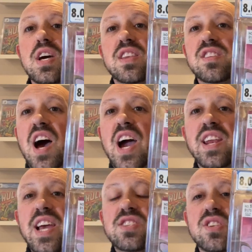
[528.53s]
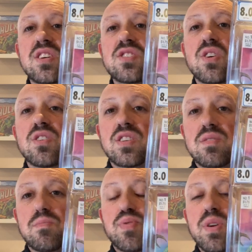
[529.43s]
9/8 of this are
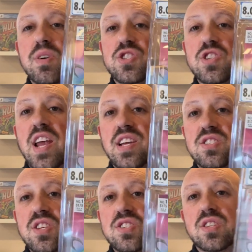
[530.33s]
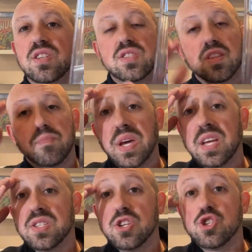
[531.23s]
pretty much non-existent. The
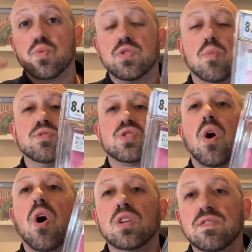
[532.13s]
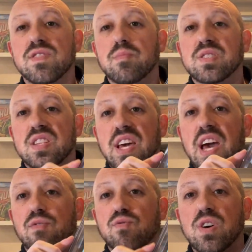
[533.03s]
biggest issue with almost all of them is that they
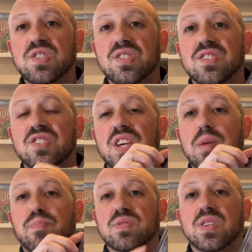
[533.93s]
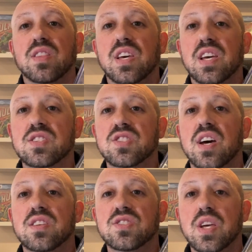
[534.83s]
have rusted staples on the
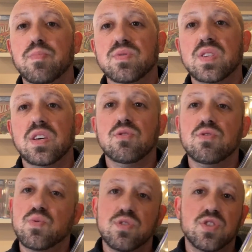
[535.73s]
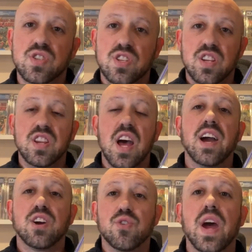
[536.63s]
inside. The staples they used were just
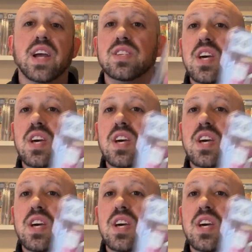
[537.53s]
not correct.